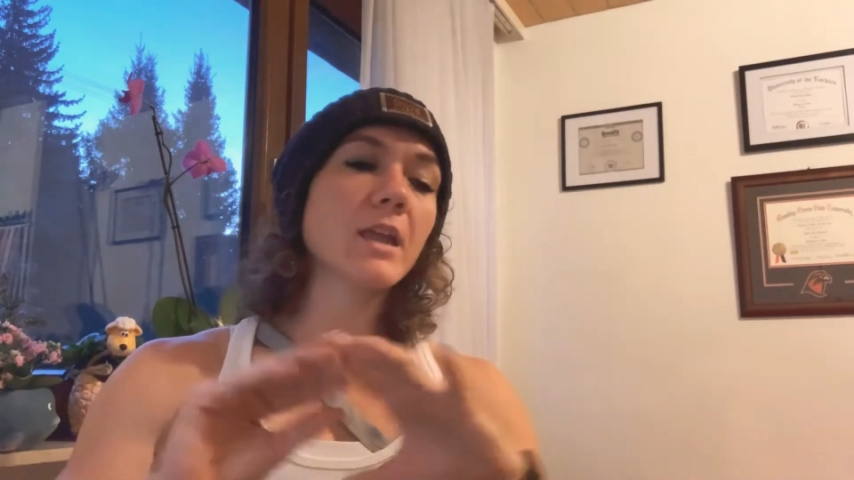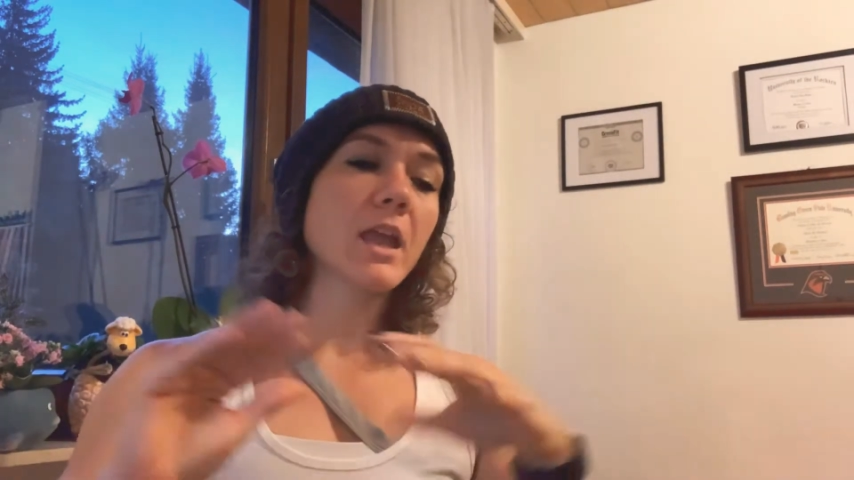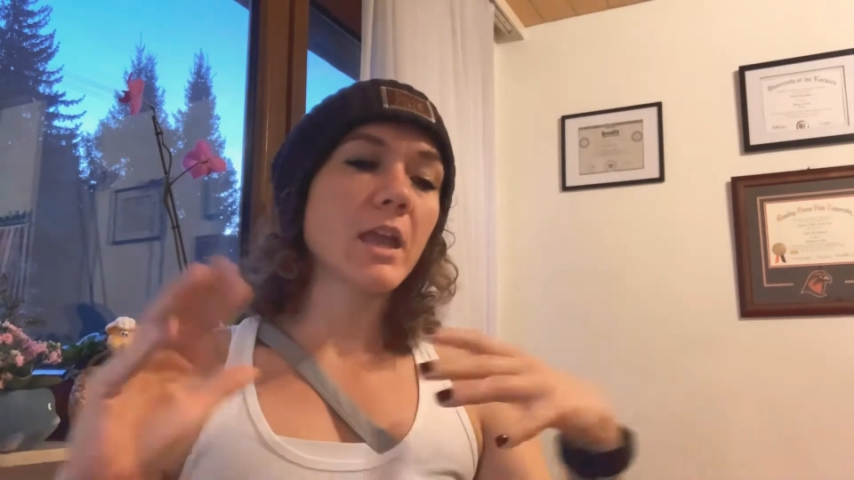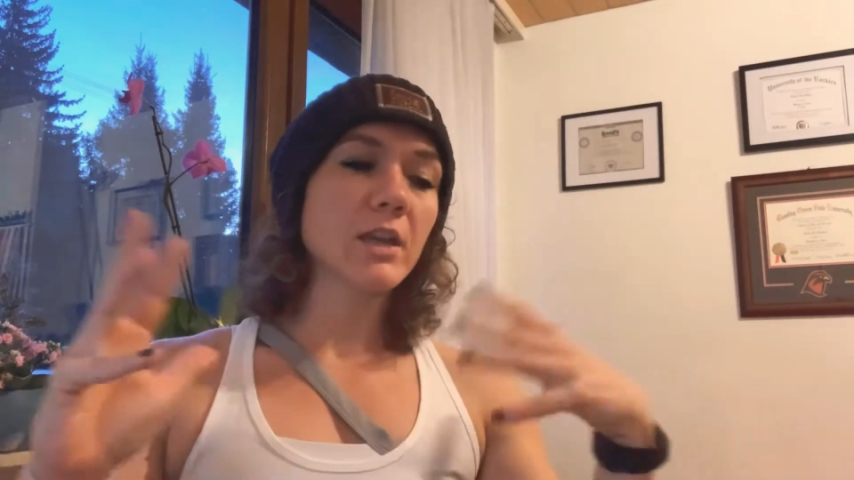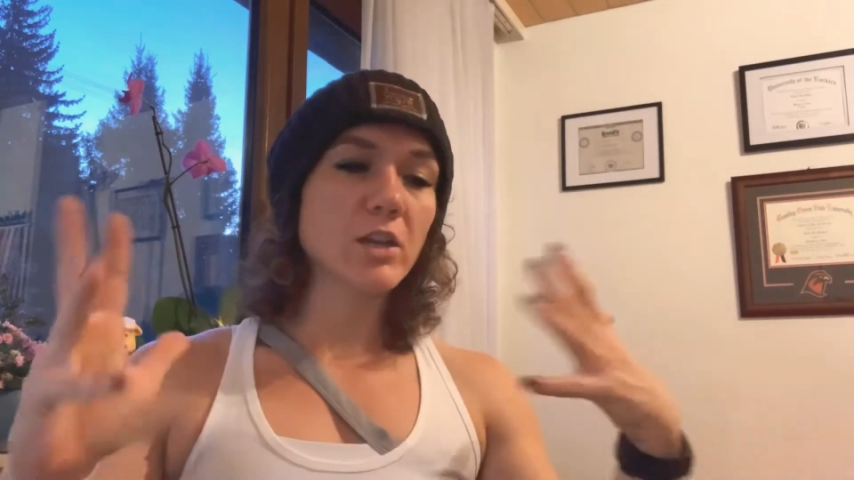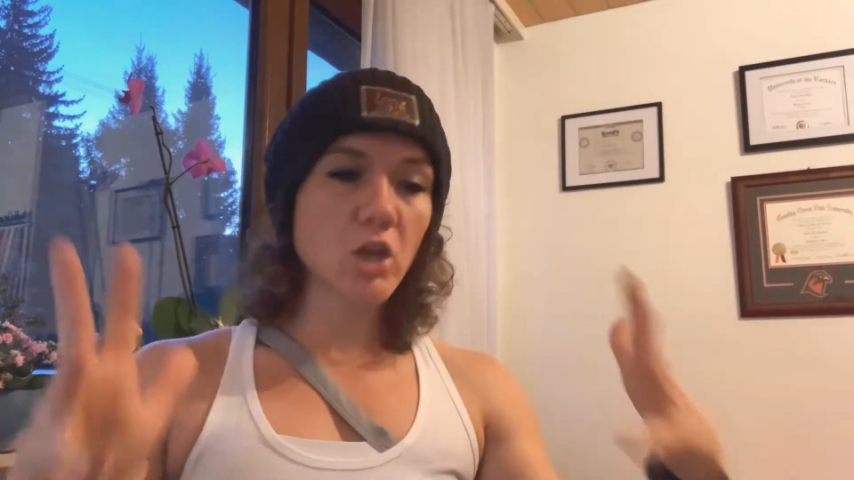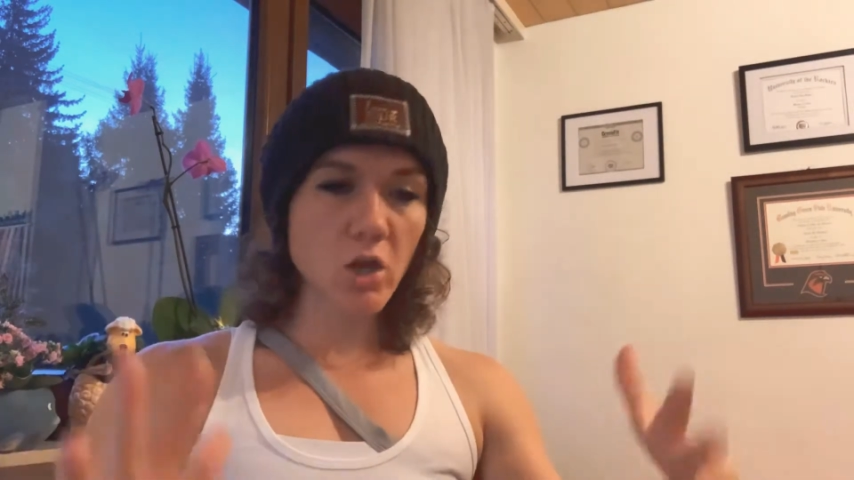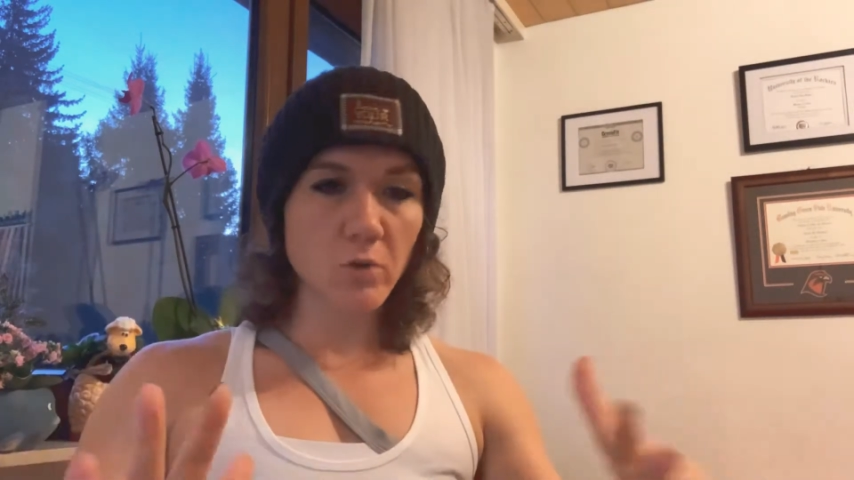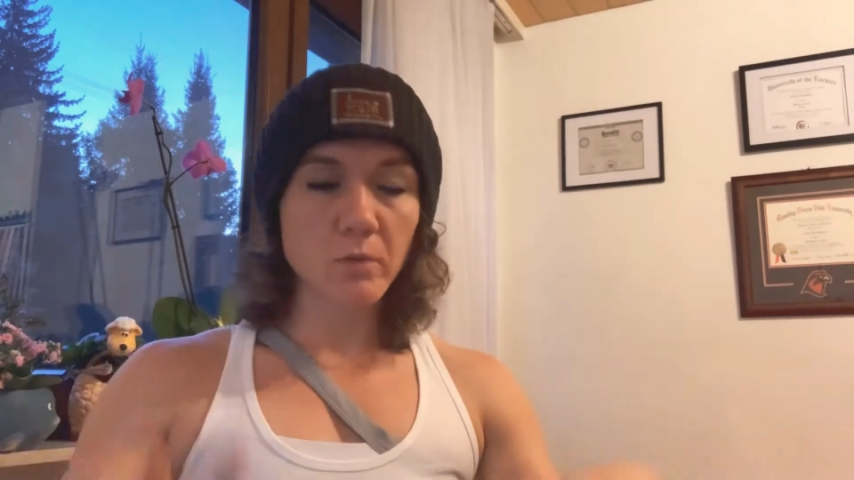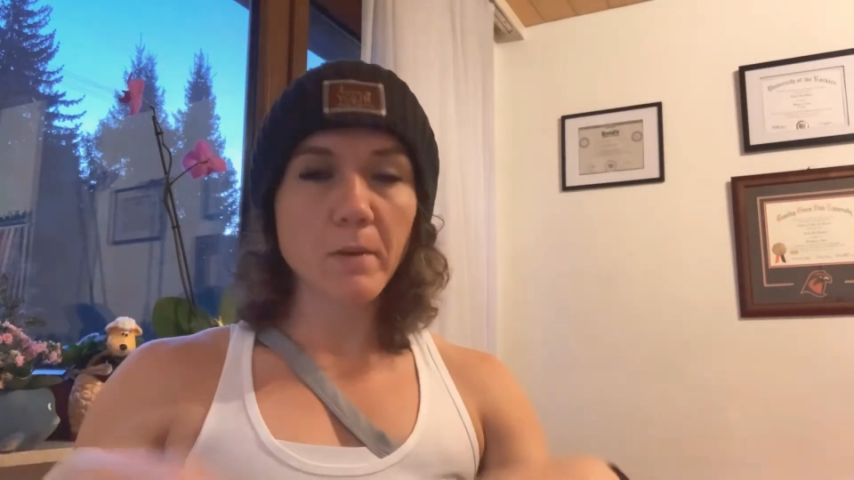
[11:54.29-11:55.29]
and go.